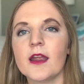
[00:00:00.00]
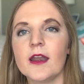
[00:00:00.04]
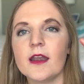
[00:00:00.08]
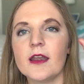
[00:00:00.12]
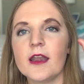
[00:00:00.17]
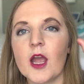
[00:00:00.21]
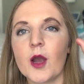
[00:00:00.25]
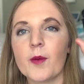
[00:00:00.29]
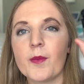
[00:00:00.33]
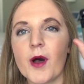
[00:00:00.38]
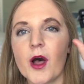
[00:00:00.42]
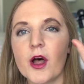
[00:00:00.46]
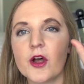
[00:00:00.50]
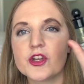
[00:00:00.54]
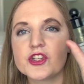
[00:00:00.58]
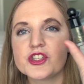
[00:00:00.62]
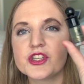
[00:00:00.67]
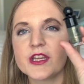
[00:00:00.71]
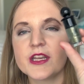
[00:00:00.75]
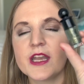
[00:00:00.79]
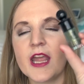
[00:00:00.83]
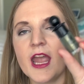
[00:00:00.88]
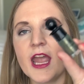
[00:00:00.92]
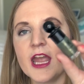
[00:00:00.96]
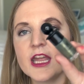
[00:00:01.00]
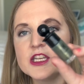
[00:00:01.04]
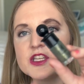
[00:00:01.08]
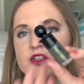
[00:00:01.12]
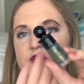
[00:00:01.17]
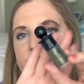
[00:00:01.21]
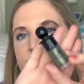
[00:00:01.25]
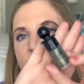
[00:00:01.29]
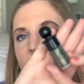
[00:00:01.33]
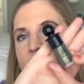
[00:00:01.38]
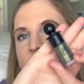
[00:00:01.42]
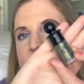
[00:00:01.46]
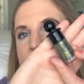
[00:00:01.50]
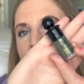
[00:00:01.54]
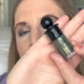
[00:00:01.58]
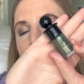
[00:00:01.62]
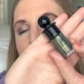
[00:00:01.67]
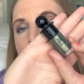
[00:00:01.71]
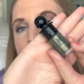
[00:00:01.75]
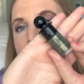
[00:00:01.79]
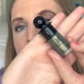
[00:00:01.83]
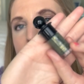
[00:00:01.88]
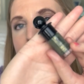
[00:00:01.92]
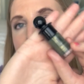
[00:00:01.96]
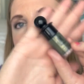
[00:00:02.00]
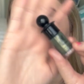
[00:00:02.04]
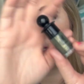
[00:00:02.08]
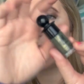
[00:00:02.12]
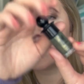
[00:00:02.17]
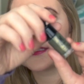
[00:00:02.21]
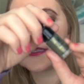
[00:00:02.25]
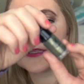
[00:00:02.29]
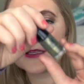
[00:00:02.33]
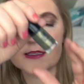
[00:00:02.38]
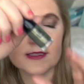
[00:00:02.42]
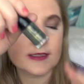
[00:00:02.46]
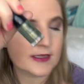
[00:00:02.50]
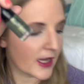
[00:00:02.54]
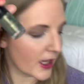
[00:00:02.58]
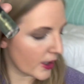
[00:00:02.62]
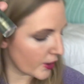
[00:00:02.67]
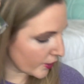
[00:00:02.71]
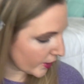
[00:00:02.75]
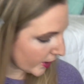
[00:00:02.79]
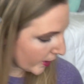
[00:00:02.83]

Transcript: Nail Polish and Hedge Fund. I really liked this color.